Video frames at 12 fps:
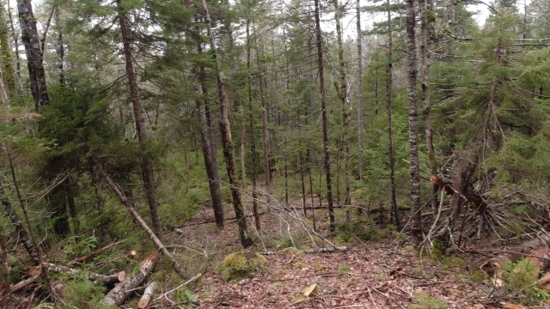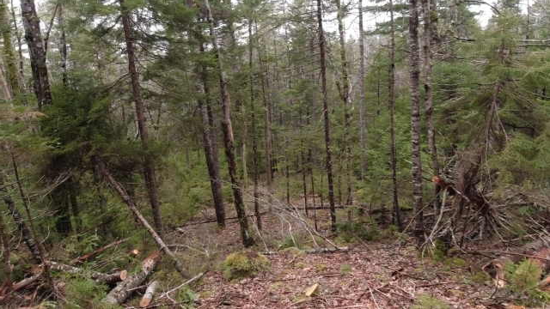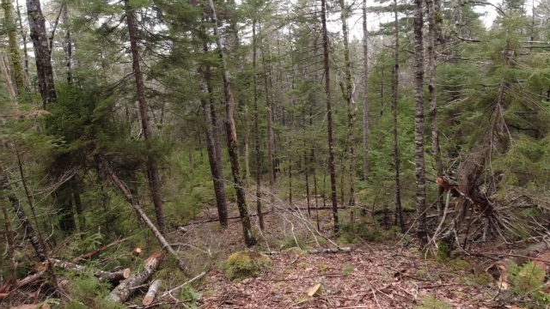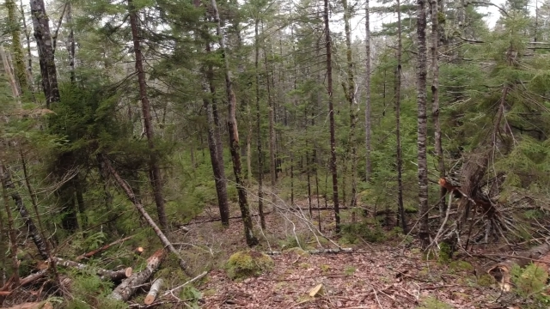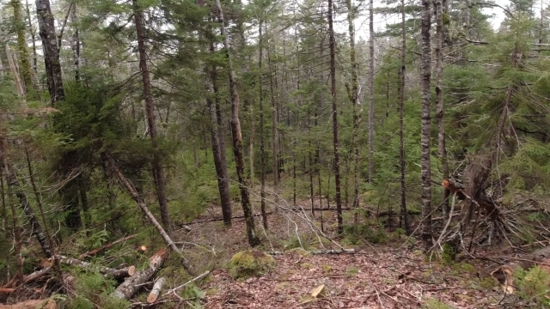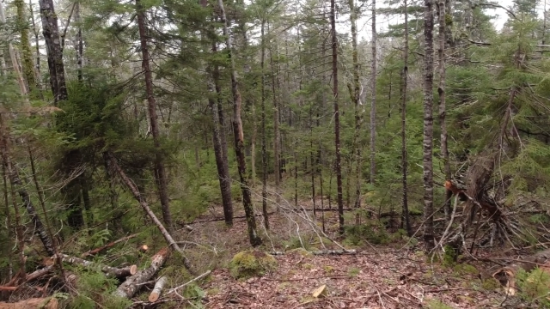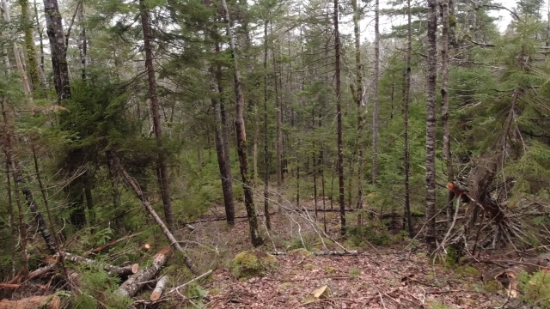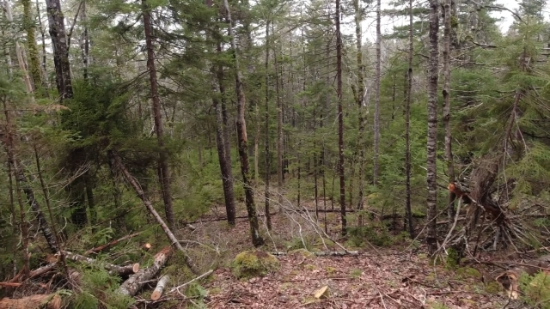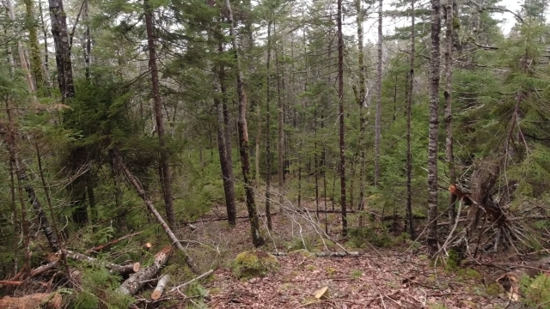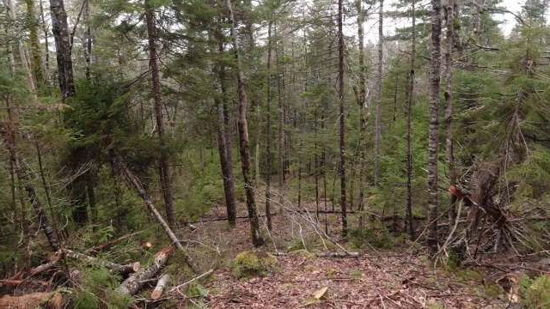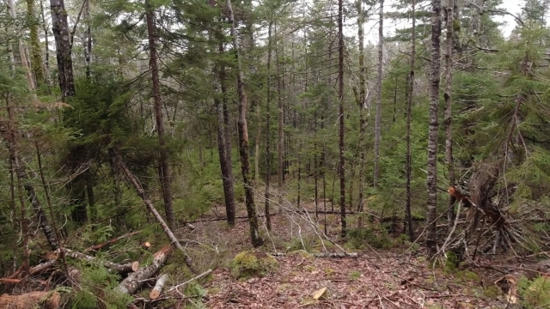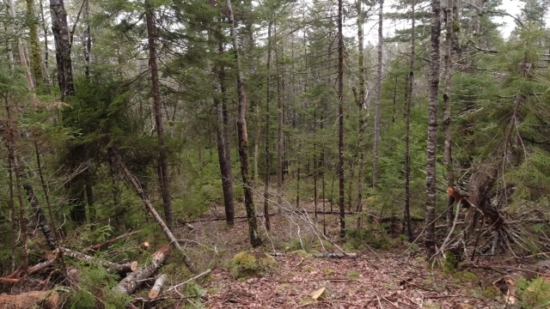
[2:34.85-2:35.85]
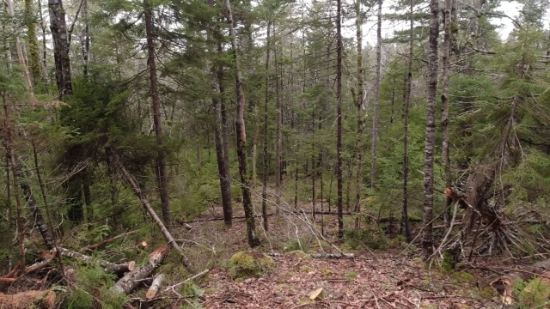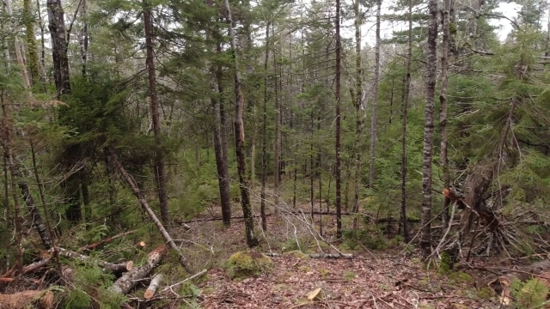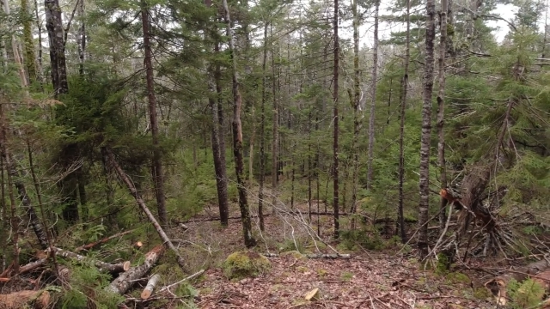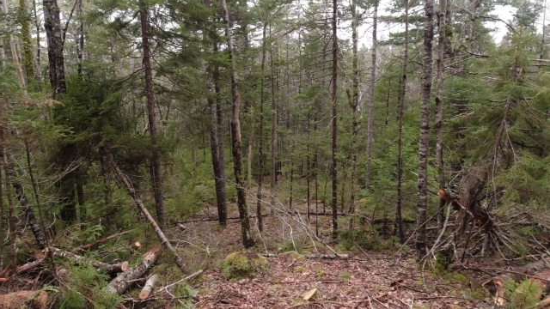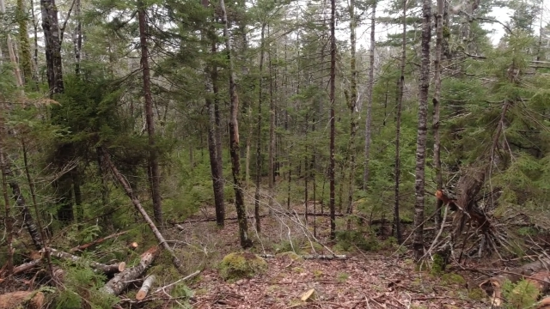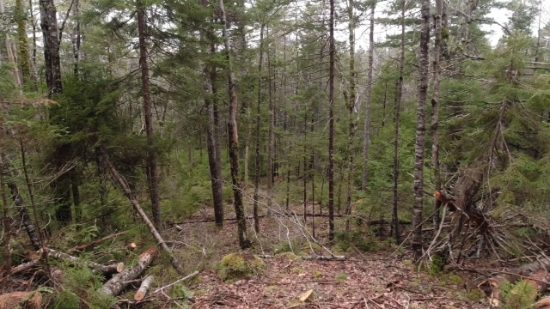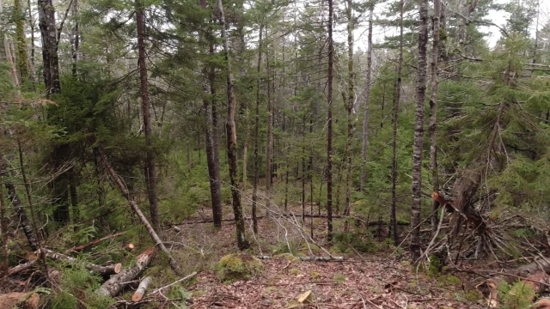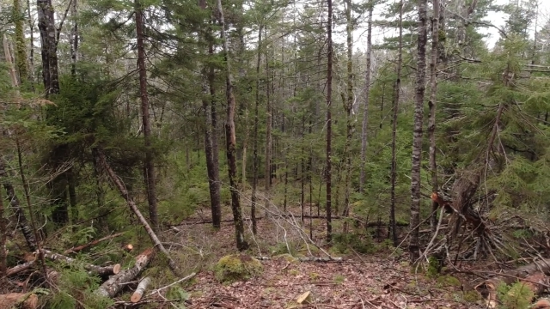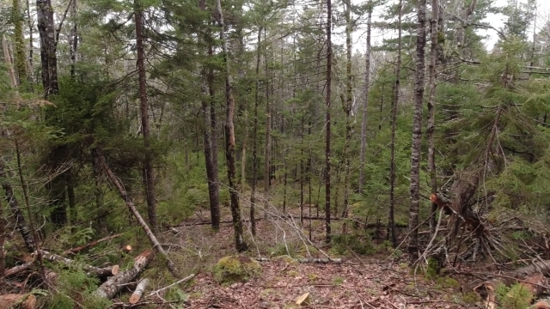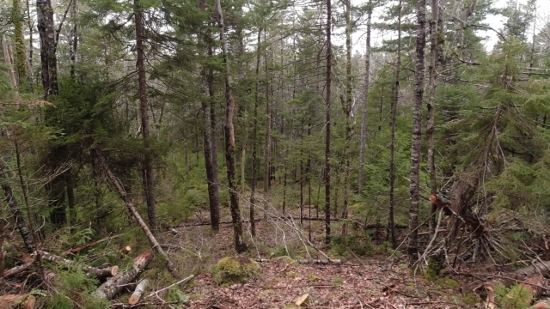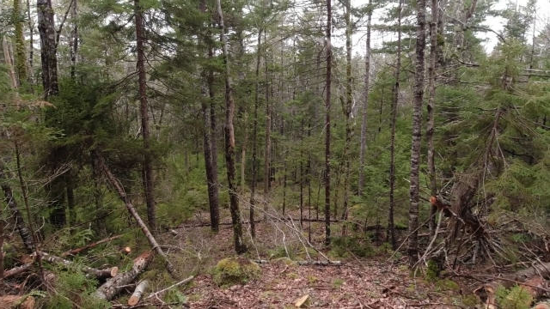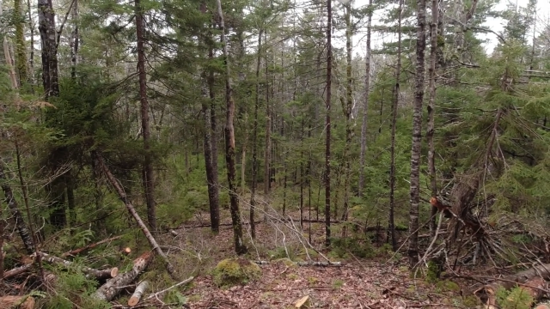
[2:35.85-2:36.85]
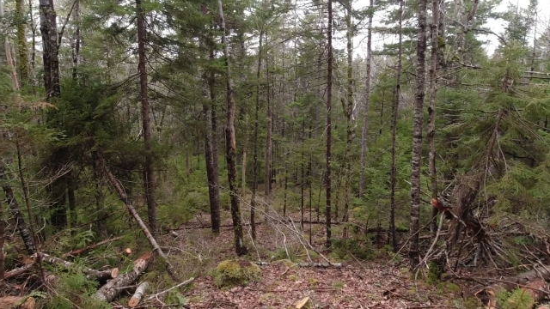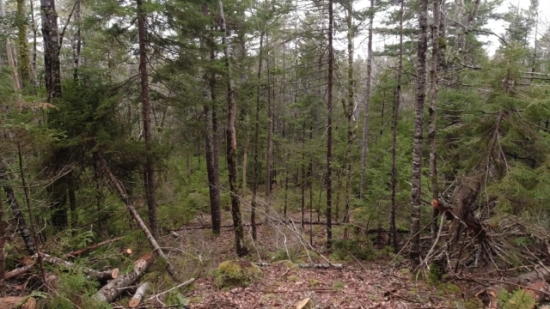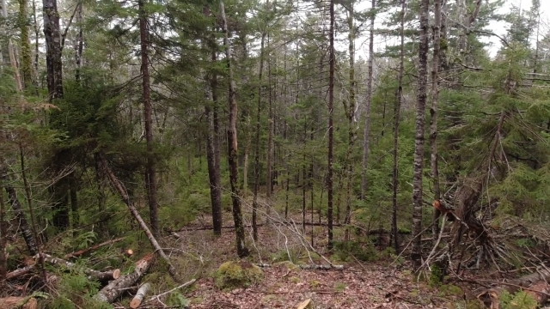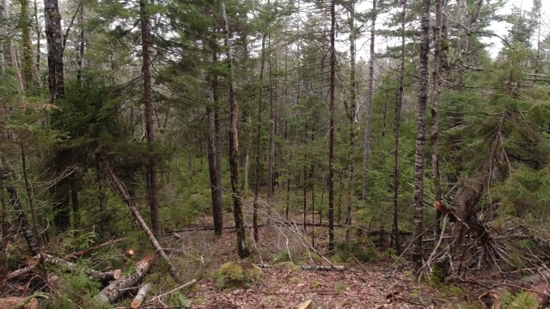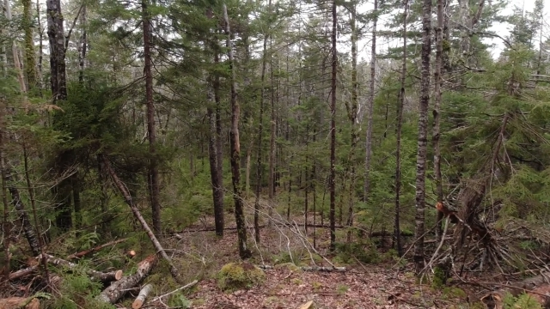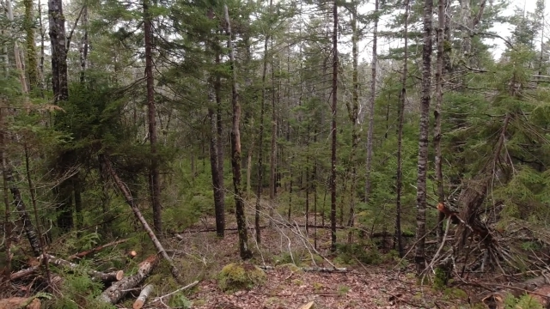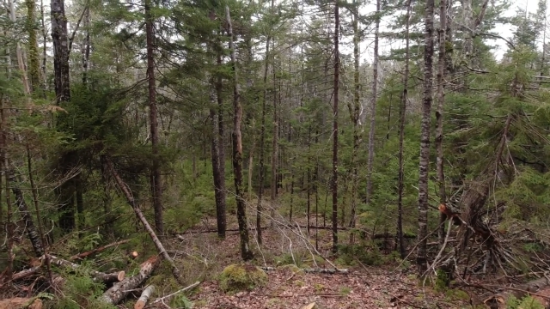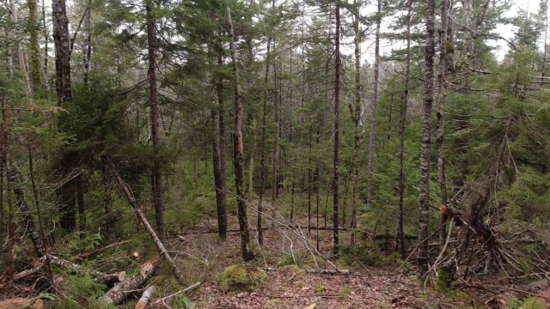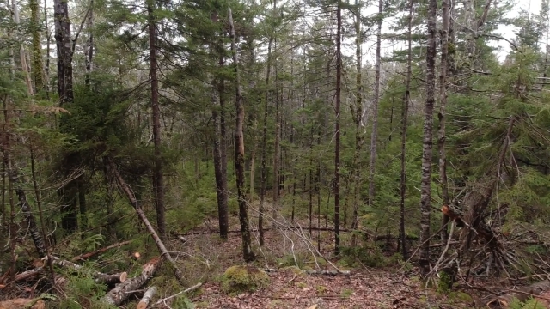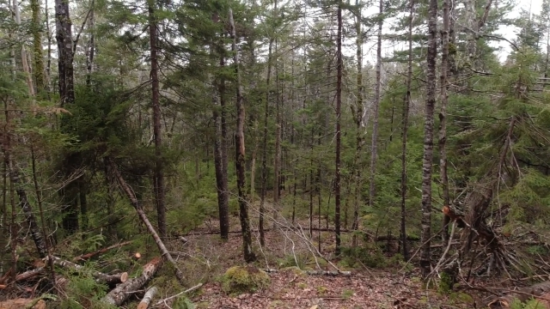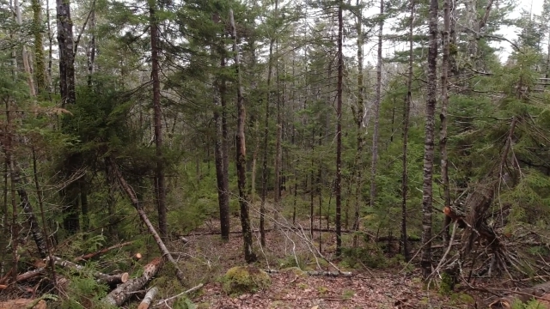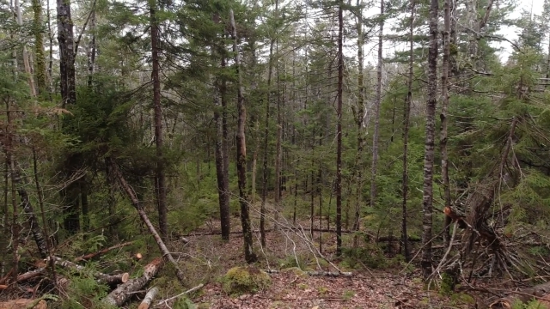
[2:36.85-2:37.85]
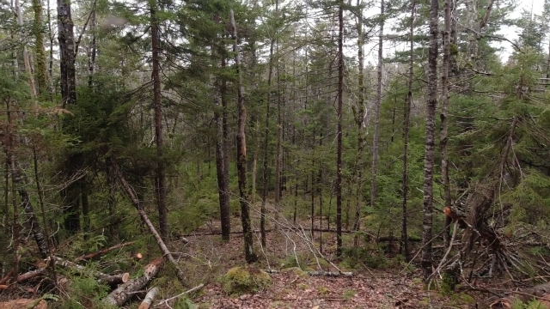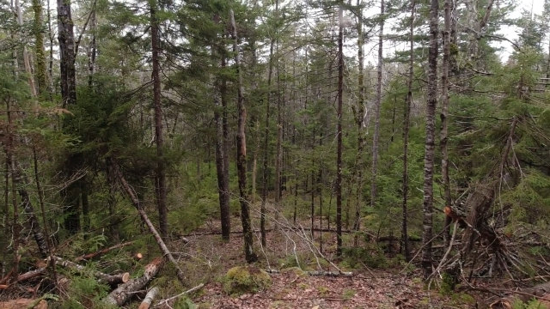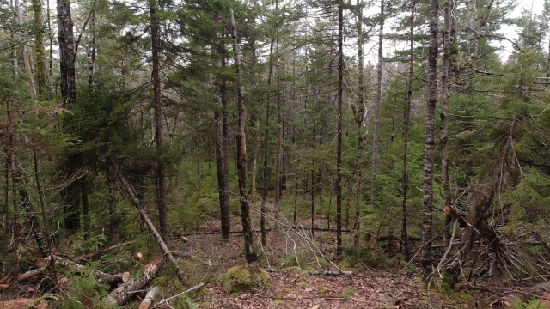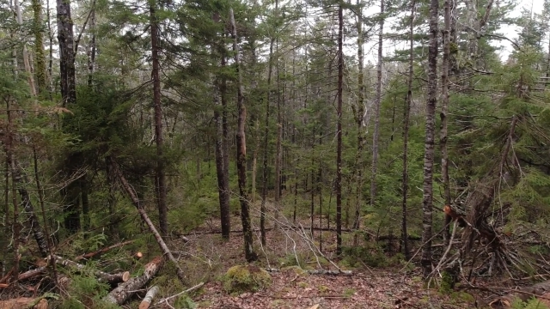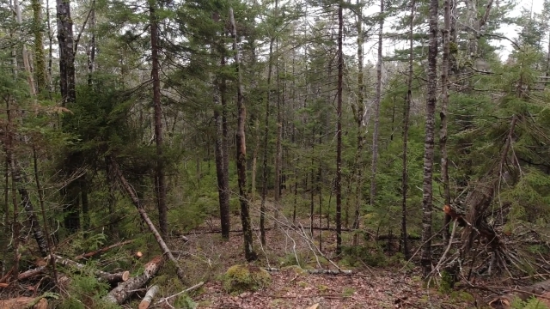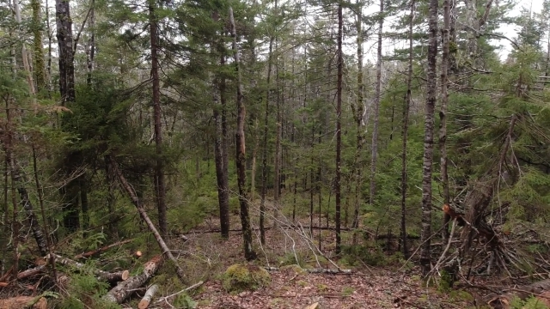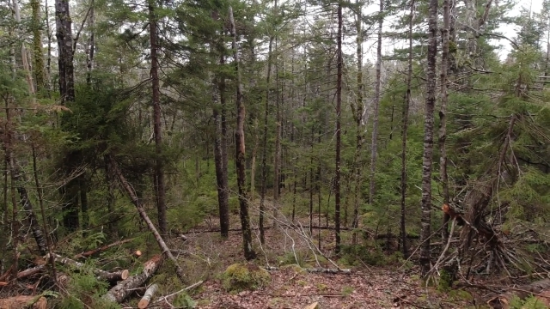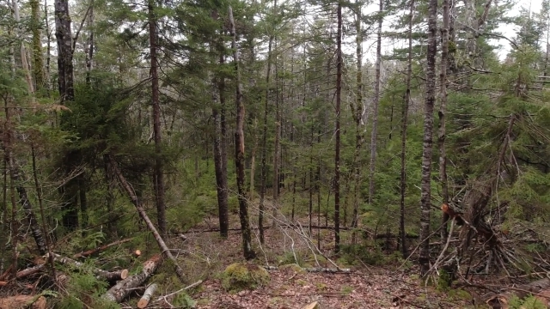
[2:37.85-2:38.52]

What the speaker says: (no speaker visible)